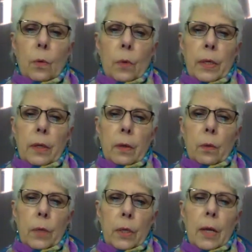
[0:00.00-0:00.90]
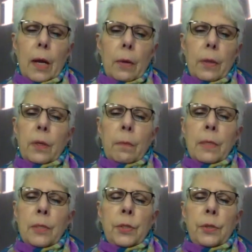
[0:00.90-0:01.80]
How are you going to
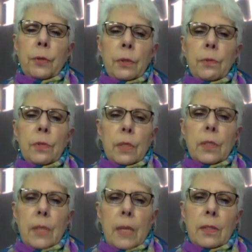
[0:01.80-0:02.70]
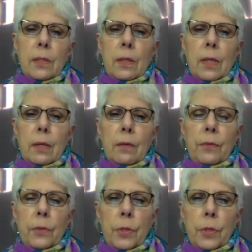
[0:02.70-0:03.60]
measure your own success at the end of
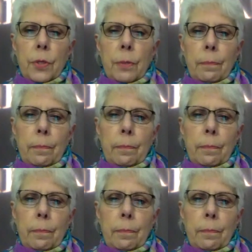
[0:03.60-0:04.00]
your term?